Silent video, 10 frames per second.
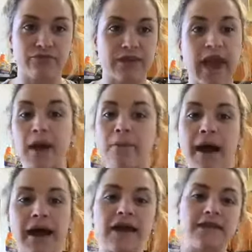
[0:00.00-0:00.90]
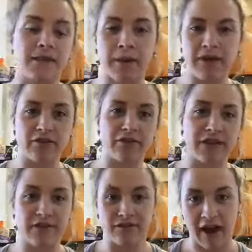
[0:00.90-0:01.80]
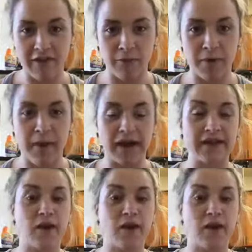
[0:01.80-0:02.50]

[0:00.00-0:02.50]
take a bite and then a bite turns into five more bites.